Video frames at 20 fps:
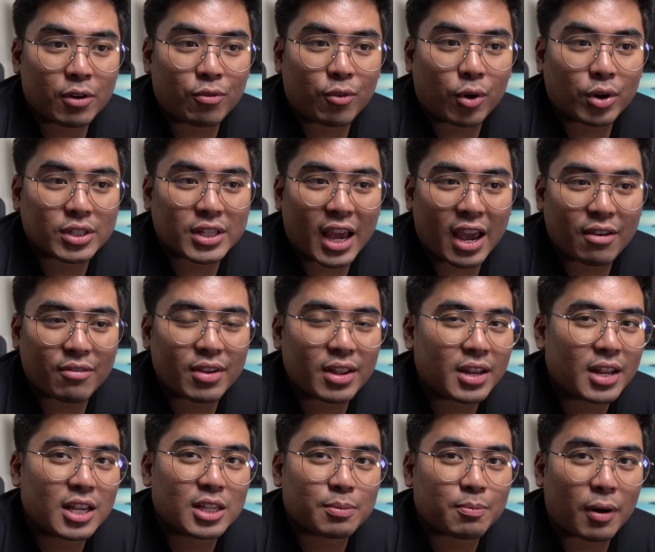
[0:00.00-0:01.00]
of course, having
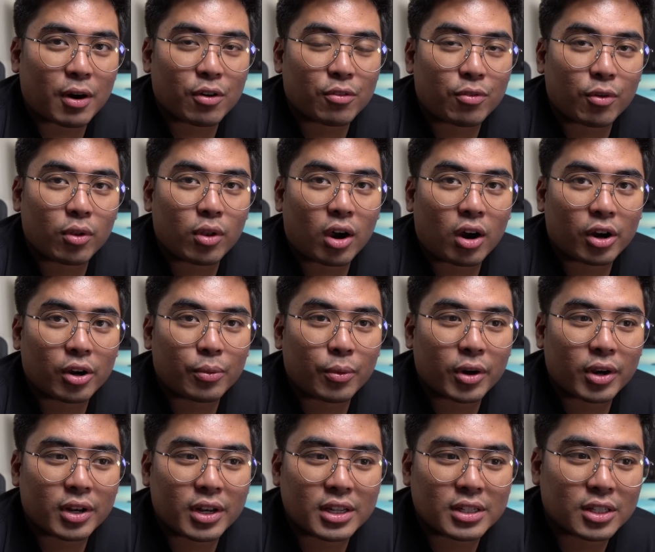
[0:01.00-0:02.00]
these powerful
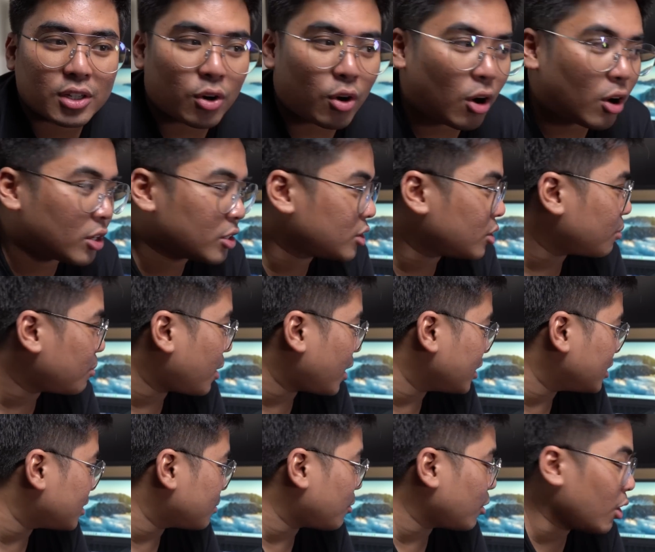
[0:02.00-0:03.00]
hardware, these
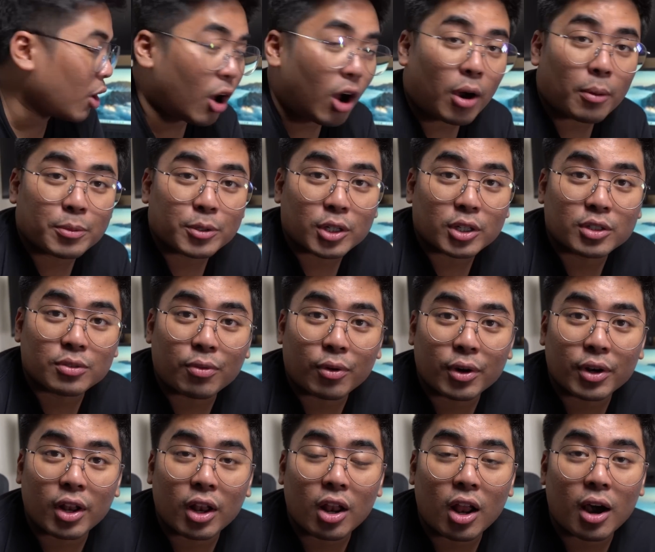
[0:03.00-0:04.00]
customizable options
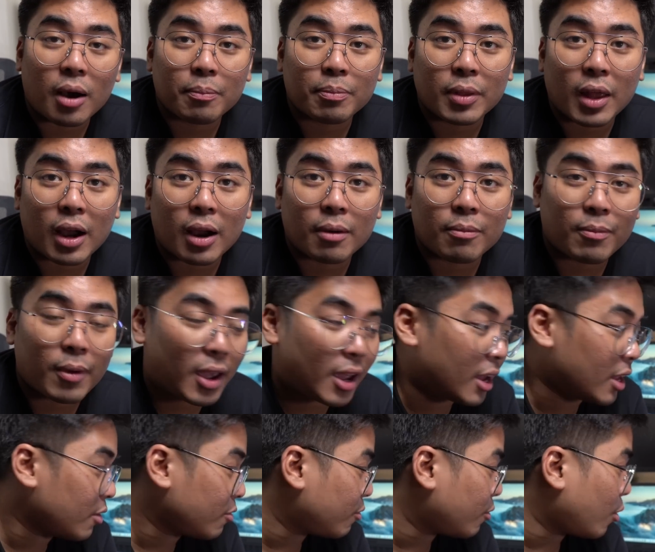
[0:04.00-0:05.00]
for the laptop,
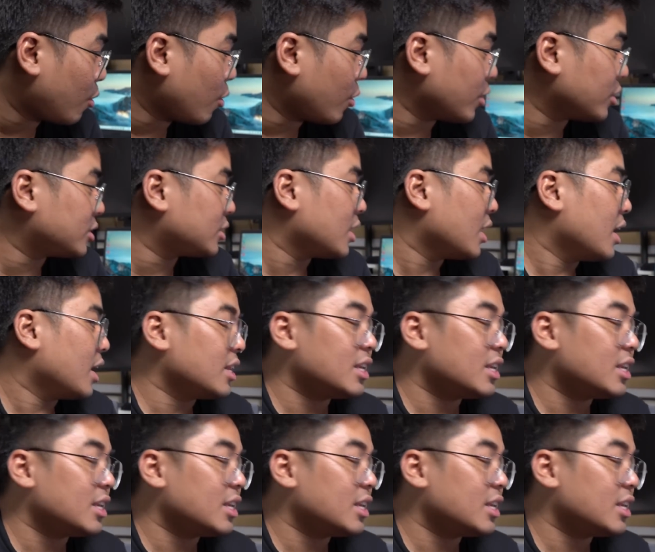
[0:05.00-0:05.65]
and of course,